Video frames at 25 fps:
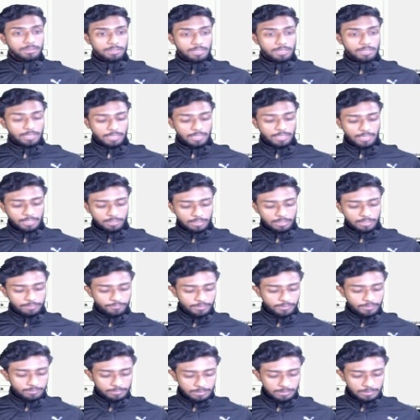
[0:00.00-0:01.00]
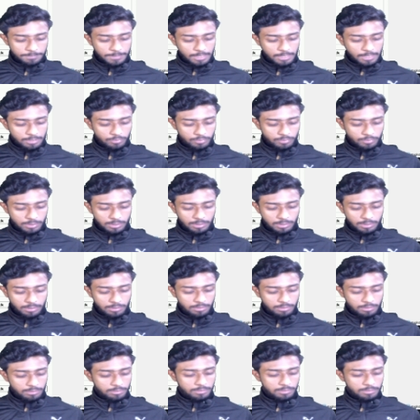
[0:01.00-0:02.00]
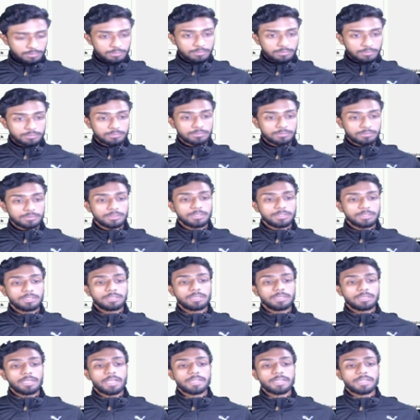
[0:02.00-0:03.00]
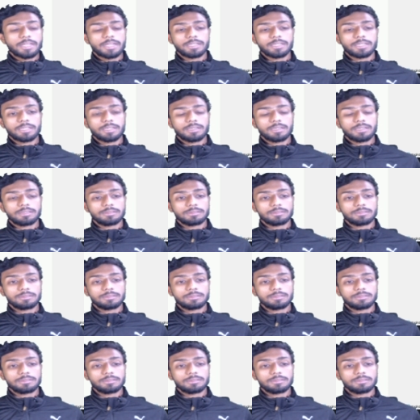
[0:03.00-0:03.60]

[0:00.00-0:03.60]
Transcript: again confirm the password hit enter